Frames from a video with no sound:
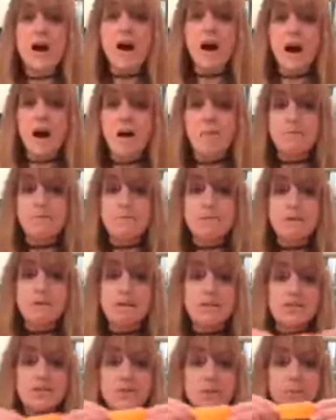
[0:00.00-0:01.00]
um,
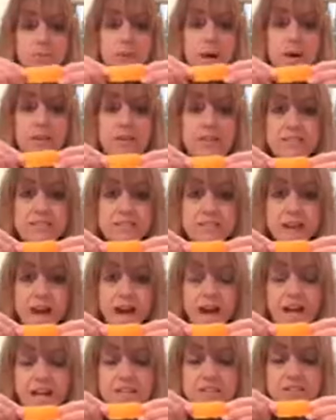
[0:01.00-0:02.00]
so about a
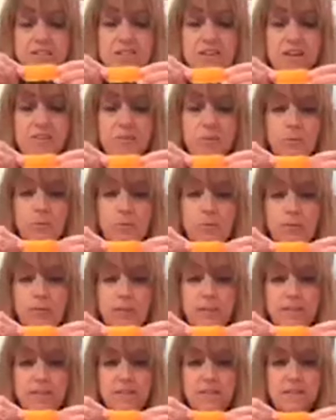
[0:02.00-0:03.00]
size of a
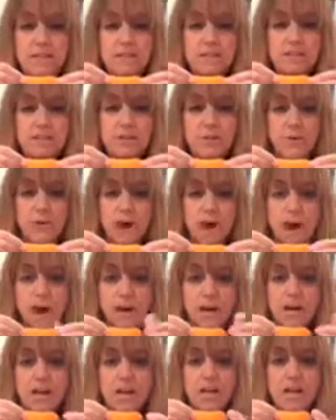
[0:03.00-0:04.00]
Band-Aid,
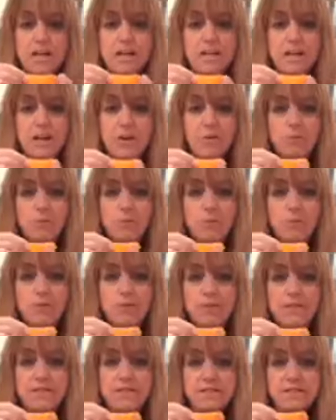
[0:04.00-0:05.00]
okay? Now,
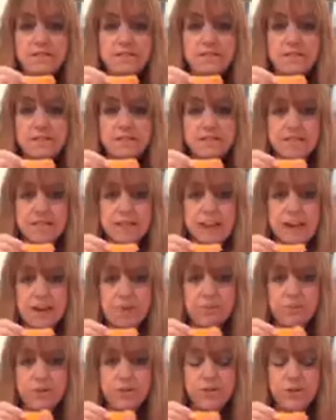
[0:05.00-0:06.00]
this is the
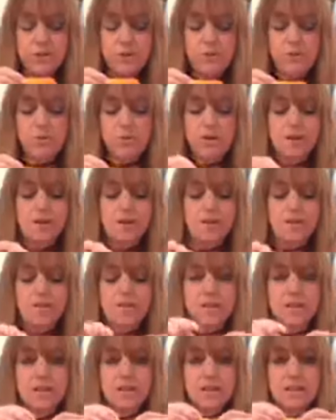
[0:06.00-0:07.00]
side with the
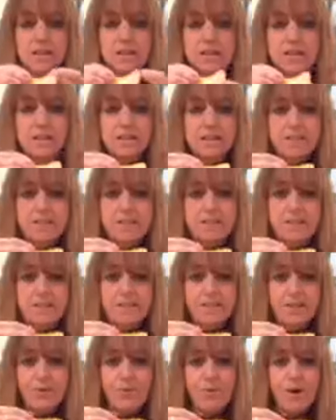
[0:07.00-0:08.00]
oil. This
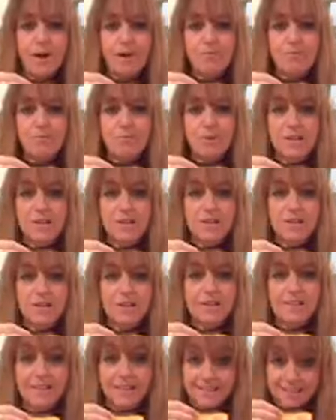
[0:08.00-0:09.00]
is the white pith
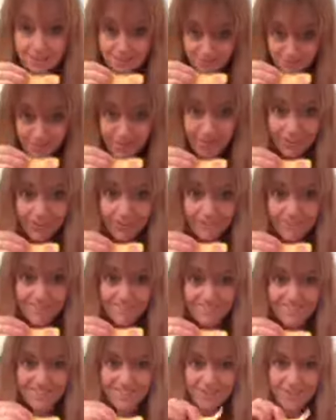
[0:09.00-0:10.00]
that's bitter.
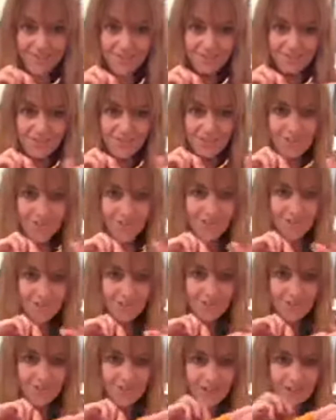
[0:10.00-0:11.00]
So
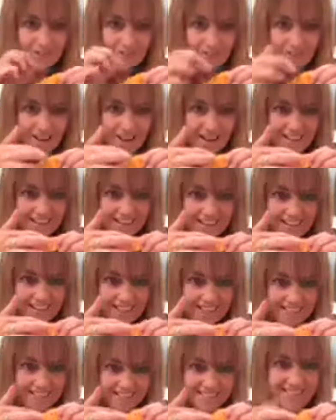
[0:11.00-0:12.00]
we want
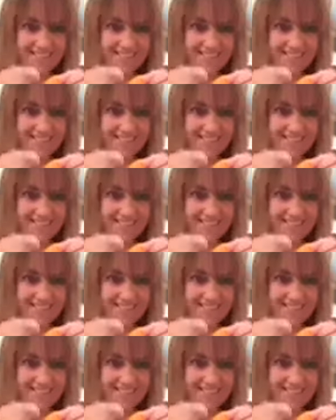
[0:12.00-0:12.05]
this